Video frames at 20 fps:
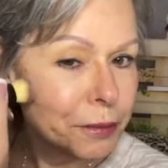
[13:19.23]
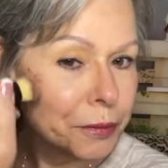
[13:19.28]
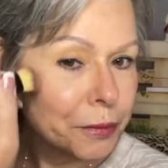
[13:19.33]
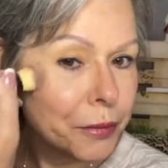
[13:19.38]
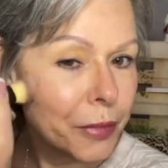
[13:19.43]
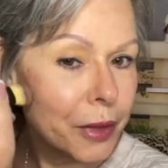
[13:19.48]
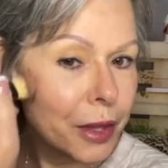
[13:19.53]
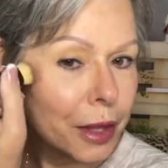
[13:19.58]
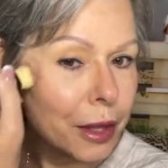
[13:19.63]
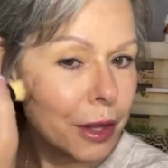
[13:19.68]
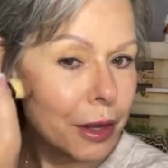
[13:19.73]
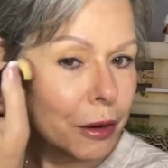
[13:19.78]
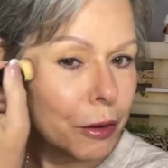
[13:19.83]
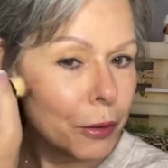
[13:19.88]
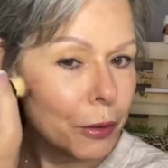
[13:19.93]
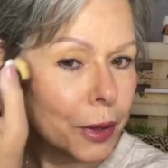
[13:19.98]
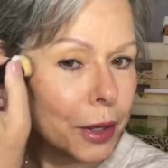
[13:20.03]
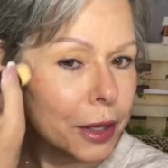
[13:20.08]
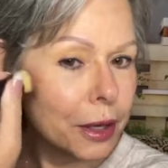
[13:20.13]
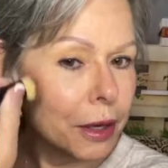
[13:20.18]
There we
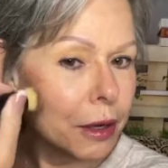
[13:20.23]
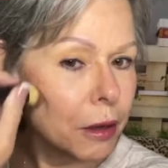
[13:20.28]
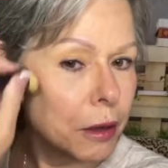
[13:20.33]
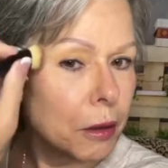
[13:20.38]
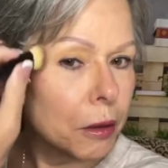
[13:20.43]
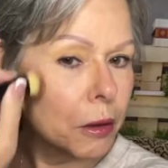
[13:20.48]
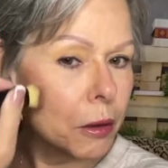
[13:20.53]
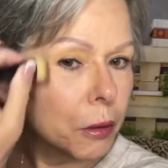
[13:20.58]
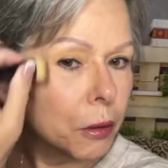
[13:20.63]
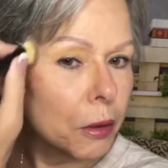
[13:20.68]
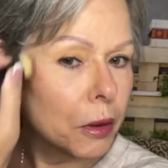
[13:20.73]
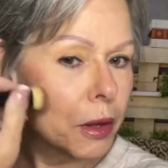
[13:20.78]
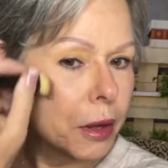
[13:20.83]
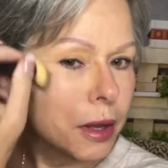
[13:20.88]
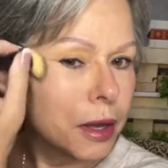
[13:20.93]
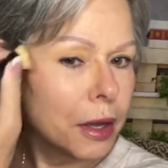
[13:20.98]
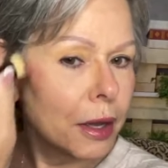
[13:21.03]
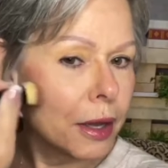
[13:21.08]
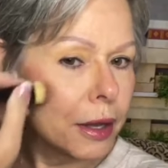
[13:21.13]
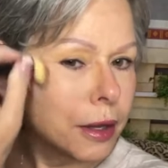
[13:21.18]
go.
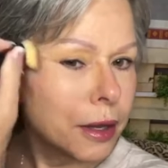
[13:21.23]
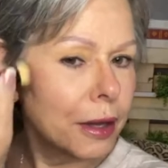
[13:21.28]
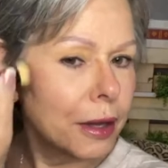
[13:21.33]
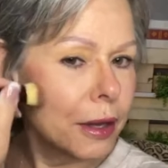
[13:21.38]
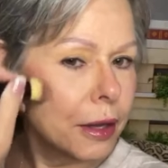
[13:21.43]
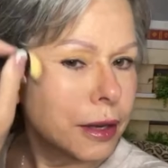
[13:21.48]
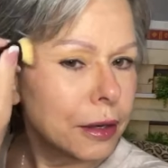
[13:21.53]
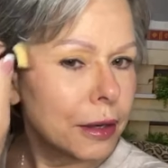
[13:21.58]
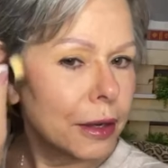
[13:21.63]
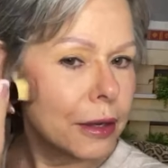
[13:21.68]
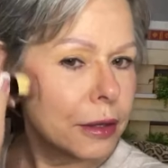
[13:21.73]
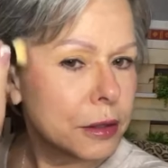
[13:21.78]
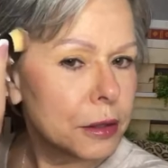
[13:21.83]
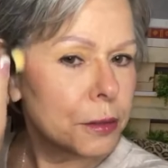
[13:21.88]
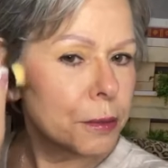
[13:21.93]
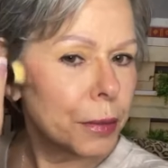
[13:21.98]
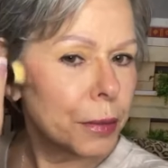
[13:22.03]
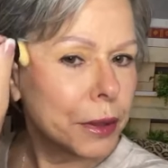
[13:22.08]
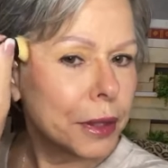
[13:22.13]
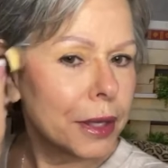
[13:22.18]
Again, let's
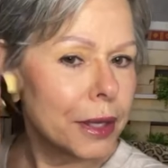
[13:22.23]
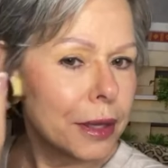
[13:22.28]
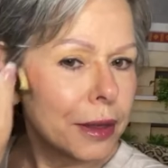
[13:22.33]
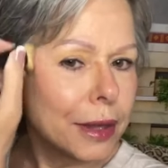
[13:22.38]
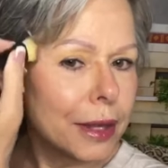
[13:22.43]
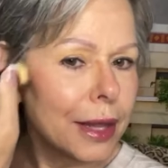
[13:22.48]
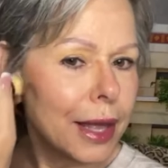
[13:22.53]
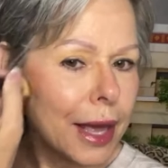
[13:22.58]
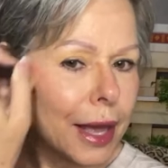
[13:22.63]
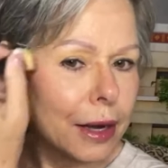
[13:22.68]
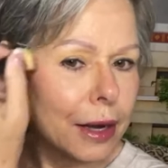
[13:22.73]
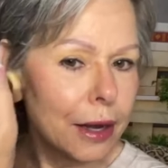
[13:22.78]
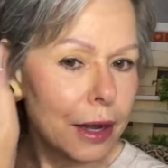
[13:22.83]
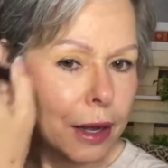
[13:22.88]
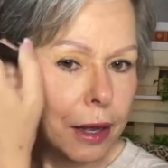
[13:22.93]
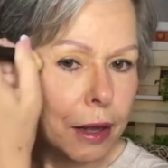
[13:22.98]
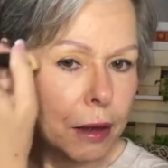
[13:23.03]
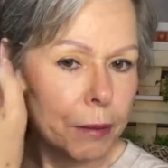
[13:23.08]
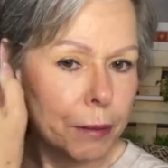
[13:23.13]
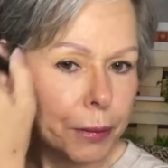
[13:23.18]
blend that
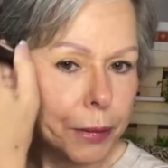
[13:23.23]
up.